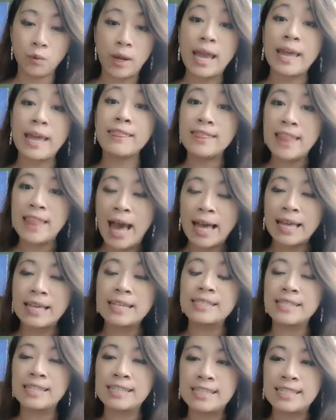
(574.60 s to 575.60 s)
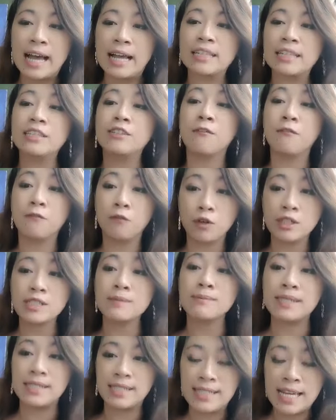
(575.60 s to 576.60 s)
right? And that is exactly the
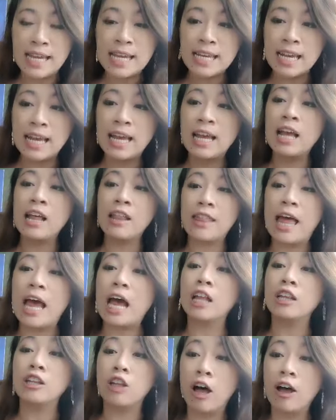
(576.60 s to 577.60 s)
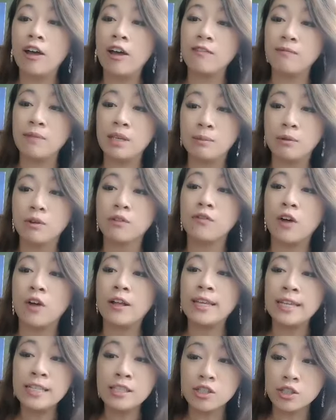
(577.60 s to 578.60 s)
first mistake that a lot of people
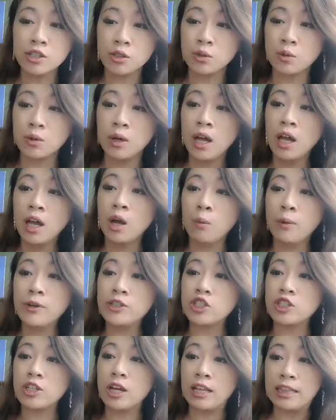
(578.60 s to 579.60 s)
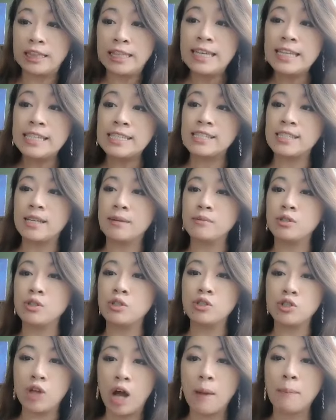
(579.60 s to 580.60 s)
fall into, which leads them
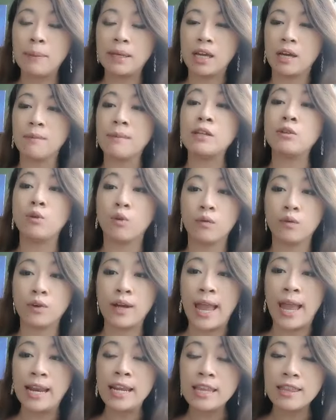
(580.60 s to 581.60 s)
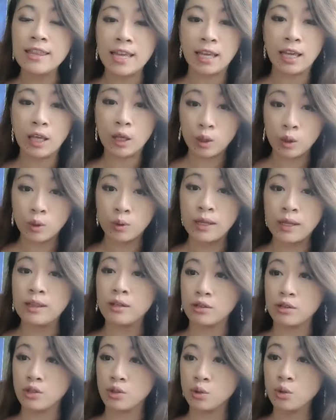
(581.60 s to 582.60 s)
to not becoming known for anything, including
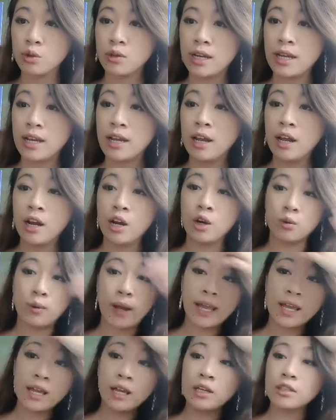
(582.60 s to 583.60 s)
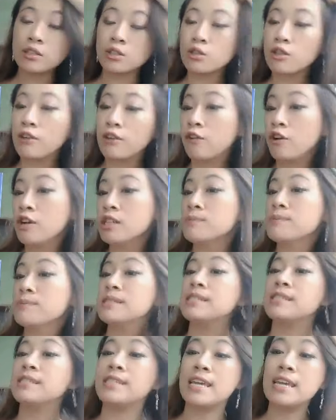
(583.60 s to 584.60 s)
their story, right? So the first
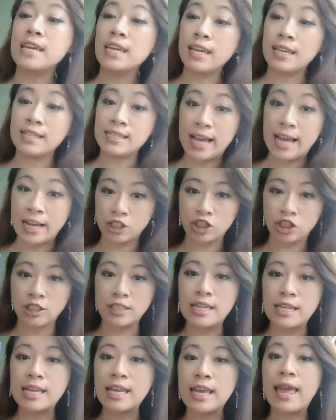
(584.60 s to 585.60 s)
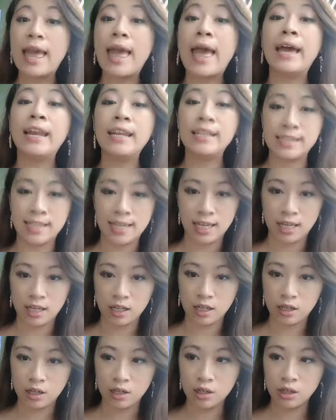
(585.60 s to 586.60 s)
mistake is actually
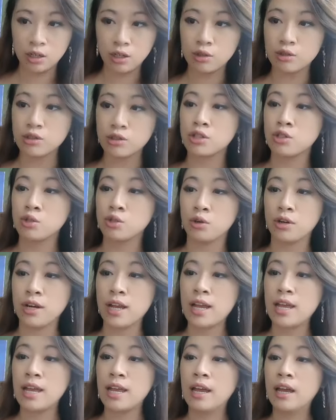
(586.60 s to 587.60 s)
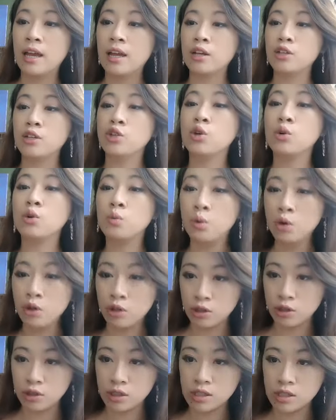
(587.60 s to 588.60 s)
editing your story, your
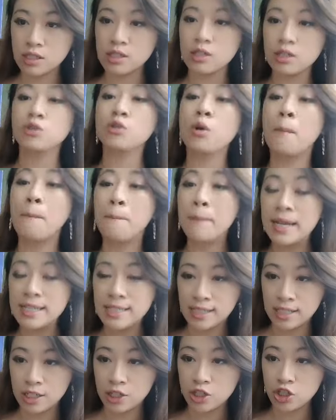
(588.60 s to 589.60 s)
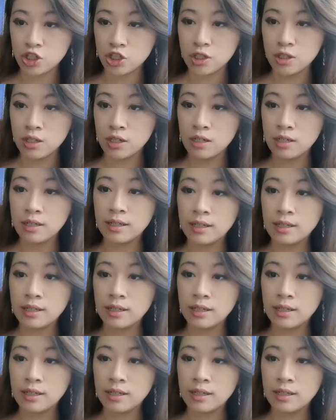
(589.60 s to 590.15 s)
words, your message